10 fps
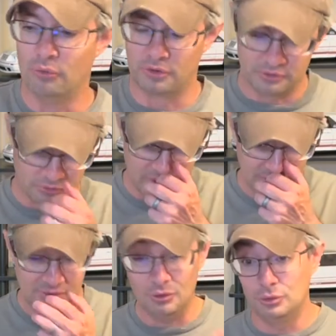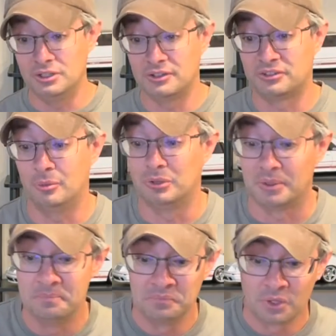So that's the only
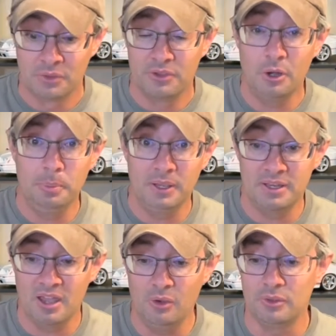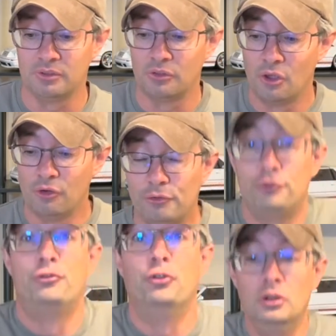assembly. The airplane now is
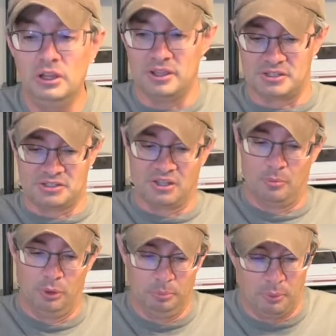fully assembled,